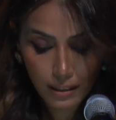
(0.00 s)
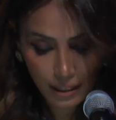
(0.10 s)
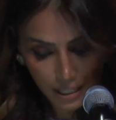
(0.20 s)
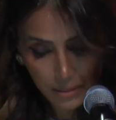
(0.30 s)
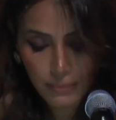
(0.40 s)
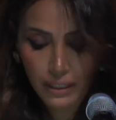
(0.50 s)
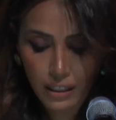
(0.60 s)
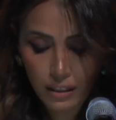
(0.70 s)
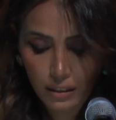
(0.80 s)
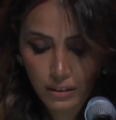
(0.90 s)

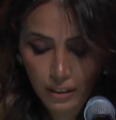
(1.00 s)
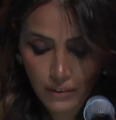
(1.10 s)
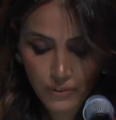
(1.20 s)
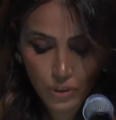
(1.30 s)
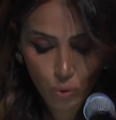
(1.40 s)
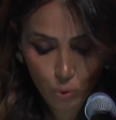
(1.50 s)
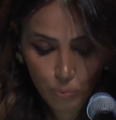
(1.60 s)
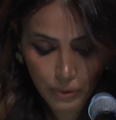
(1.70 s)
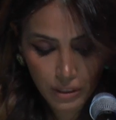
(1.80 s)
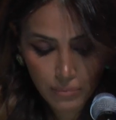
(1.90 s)
Kansmling Dervis
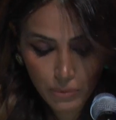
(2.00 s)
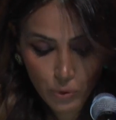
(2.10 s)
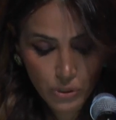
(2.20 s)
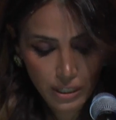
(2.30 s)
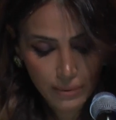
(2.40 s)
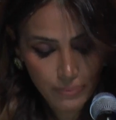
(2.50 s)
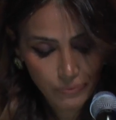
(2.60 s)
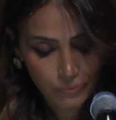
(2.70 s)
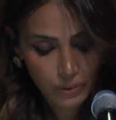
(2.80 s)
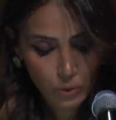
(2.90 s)
Cooper Museum,
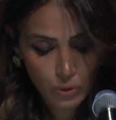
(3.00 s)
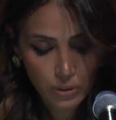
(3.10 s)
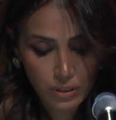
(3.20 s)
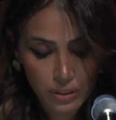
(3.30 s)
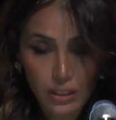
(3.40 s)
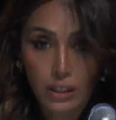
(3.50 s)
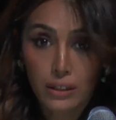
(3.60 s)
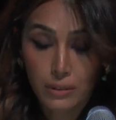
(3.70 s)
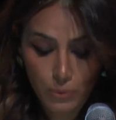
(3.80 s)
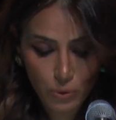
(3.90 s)
which is an
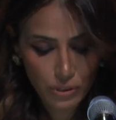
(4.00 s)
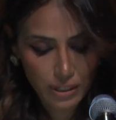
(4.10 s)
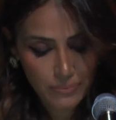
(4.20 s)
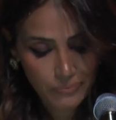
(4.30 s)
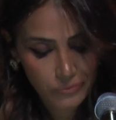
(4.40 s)
art museum.